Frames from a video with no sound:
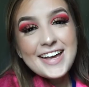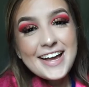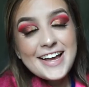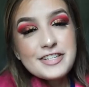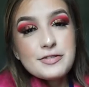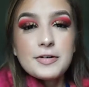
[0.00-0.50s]

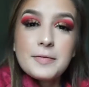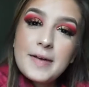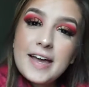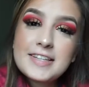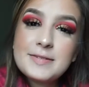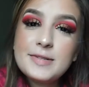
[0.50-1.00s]
guys, welcome
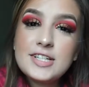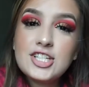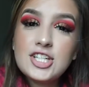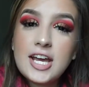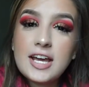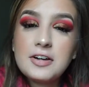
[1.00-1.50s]
back to my
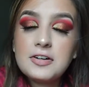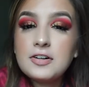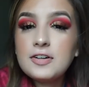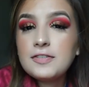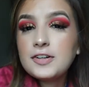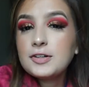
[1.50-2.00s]
channel.
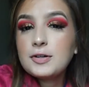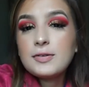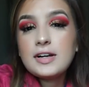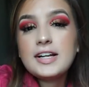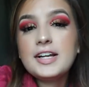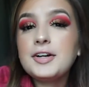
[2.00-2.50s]
If you're new
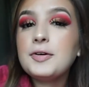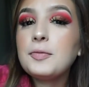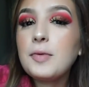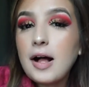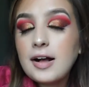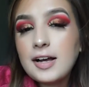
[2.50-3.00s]
around here,
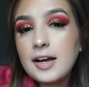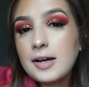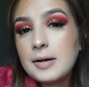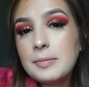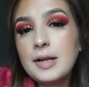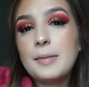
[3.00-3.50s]

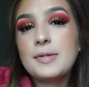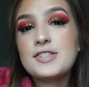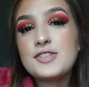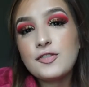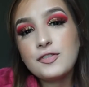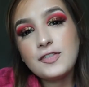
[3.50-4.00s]
welcome. My name is
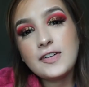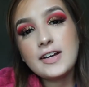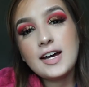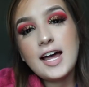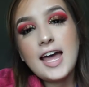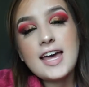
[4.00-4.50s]

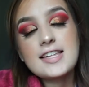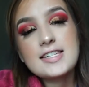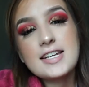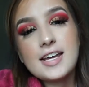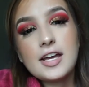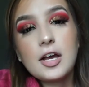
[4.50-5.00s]
Sophia and
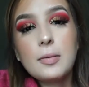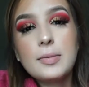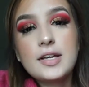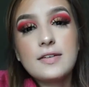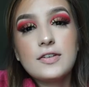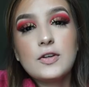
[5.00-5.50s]
today I'll be
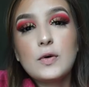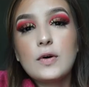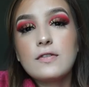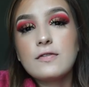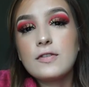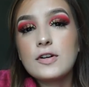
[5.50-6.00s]
giving you
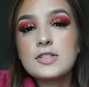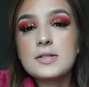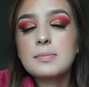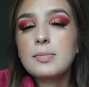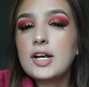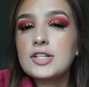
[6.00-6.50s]
a first
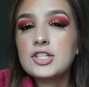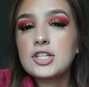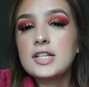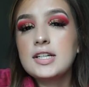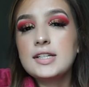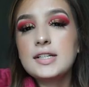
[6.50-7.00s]

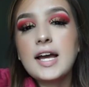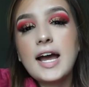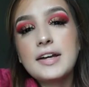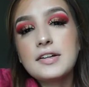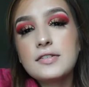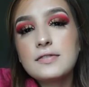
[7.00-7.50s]
impression
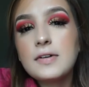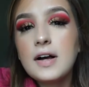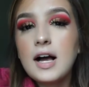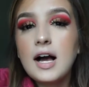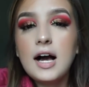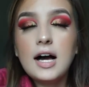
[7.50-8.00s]
kind of
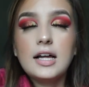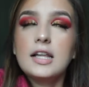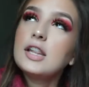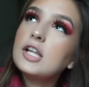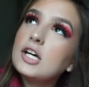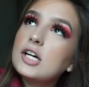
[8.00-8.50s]

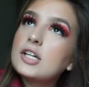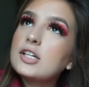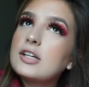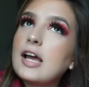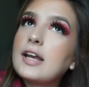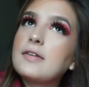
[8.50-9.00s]
look,
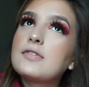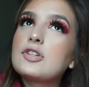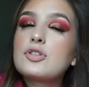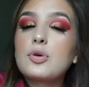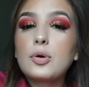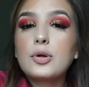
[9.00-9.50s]
kind of
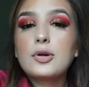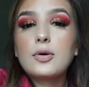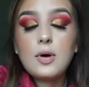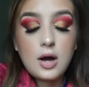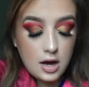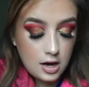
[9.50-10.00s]

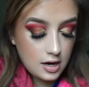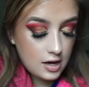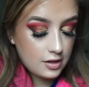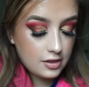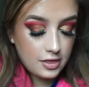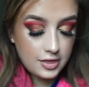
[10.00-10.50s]
tutorial
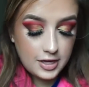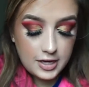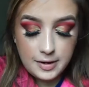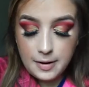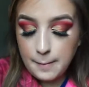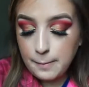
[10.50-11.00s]
on
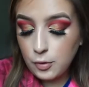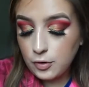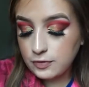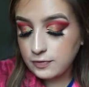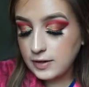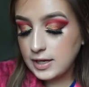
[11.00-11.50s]
the
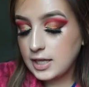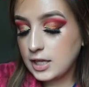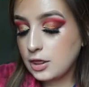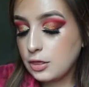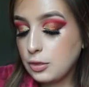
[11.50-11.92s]
Morphe